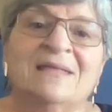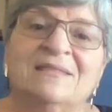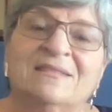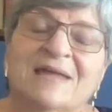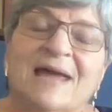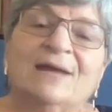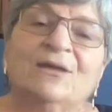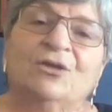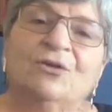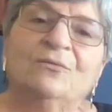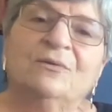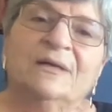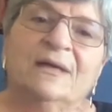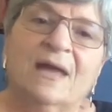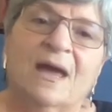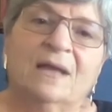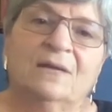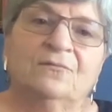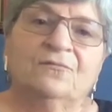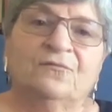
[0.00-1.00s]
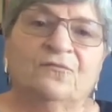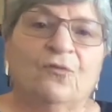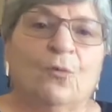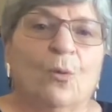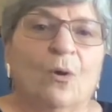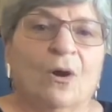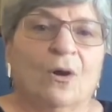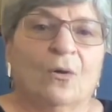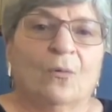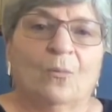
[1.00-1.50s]
Thank you again
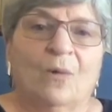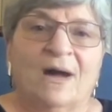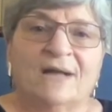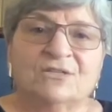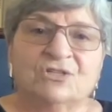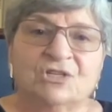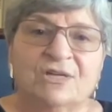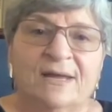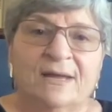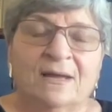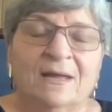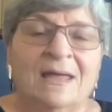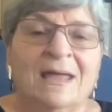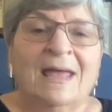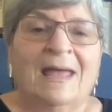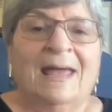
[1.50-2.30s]
for watching.